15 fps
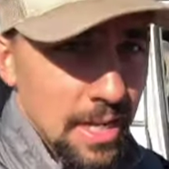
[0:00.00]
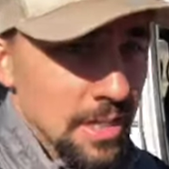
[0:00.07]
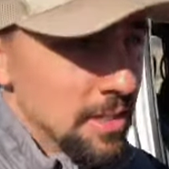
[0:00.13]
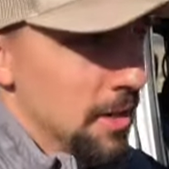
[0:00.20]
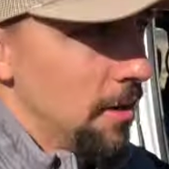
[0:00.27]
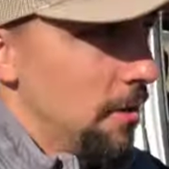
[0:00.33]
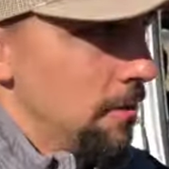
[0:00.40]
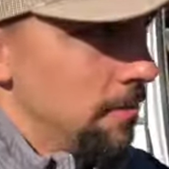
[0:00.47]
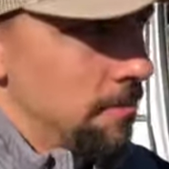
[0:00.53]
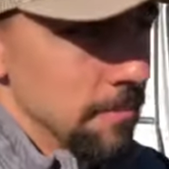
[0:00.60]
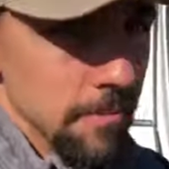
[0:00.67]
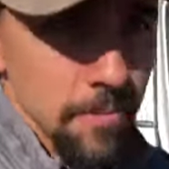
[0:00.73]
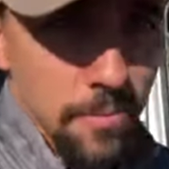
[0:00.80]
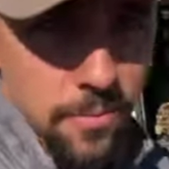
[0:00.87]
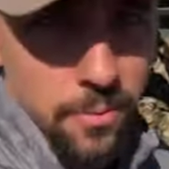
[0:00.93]
So
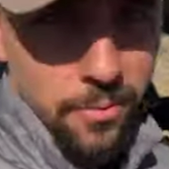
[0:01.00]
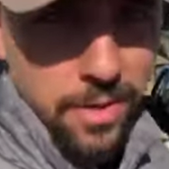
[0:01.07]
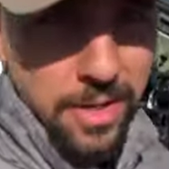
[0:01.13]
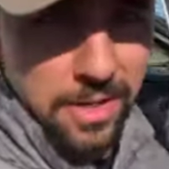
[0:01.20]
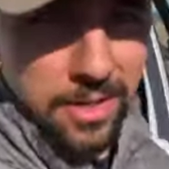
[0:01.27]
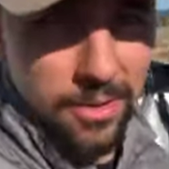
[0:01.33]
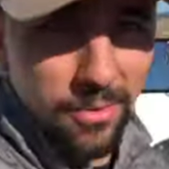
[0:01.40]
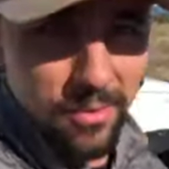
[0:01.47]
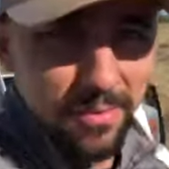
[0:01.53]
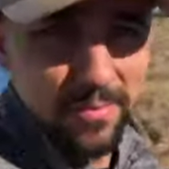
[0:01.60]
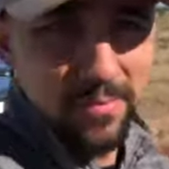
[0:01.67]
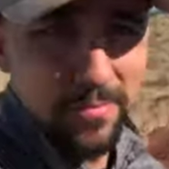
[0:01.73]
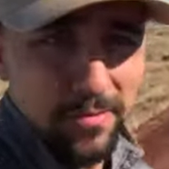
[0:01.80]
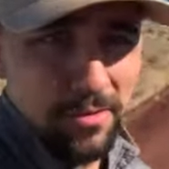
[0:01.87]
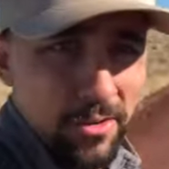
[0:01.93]
we're going to go
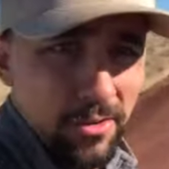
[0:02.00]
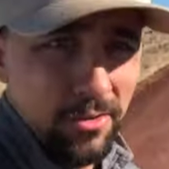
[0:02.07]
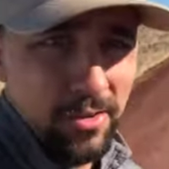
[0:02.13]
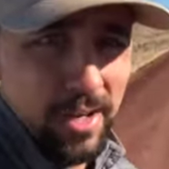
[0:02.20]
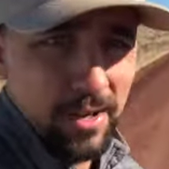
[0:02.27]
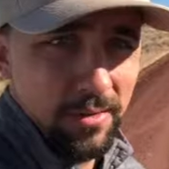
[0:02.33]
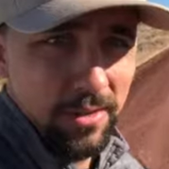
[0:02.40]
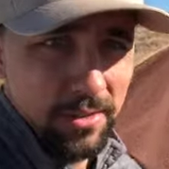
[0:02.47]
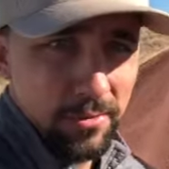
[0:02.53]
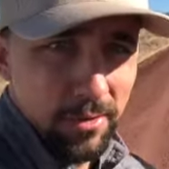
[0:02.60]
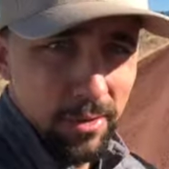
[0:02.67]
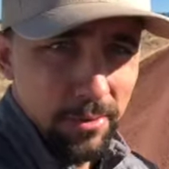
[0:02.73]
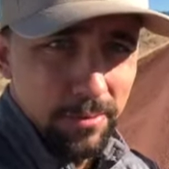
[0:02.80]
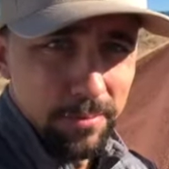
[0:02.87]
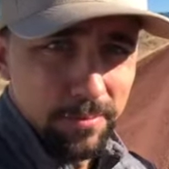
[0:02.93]
further down this
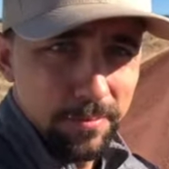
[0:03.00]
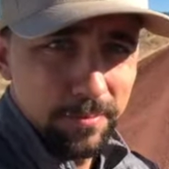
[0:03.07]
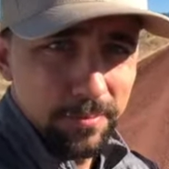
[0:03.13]
road